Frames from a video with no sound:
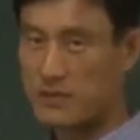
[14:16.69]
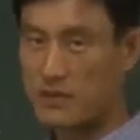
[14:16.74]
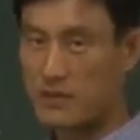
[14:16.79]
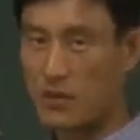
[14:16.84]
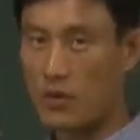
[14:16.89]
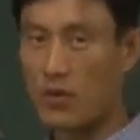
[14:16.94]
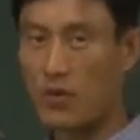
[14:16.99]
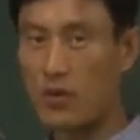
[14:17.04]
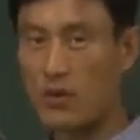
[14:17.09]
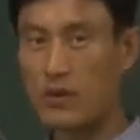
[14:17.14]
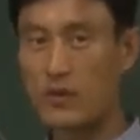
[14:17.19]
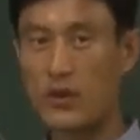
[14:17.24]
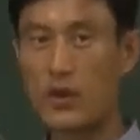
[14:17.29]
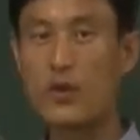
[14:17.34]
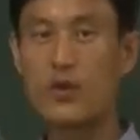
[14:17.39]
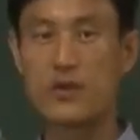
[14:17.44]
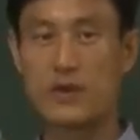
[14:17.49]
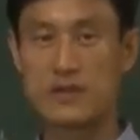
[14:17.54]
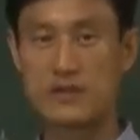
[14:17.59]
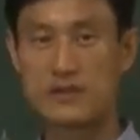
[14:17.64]
all
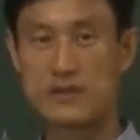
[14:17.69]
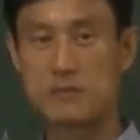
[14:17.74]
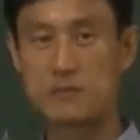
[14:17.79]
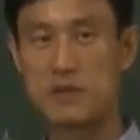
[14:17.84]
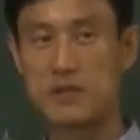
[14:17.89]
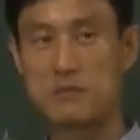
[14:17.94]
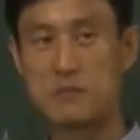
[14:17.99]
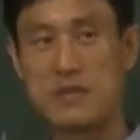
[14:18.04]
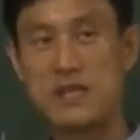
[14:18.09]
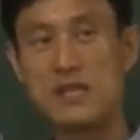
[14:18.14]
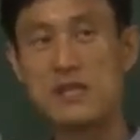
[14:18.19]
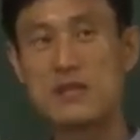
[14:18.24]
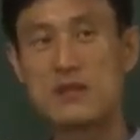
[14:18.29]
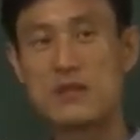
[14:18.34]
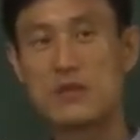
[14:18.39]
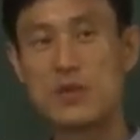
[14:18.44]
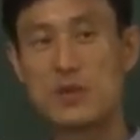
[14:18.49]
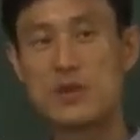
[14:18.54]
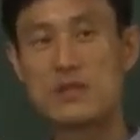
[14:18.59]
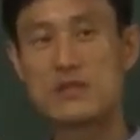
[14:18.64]
noise, but
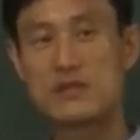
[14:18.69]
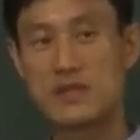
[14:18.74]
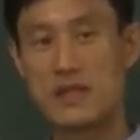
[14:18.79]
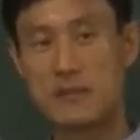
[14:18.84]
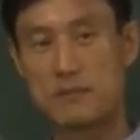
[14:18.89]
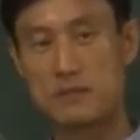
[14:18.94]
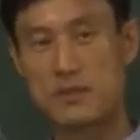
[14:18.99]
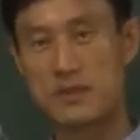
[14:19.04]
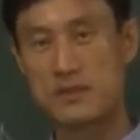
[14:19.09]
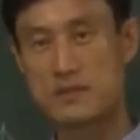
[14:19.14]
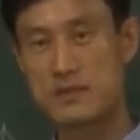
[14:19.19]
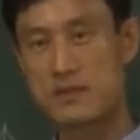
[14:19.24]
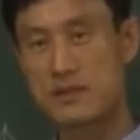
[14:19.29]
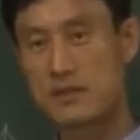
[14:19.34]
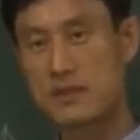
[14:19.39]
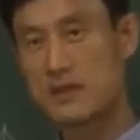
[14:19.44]
million noise samples,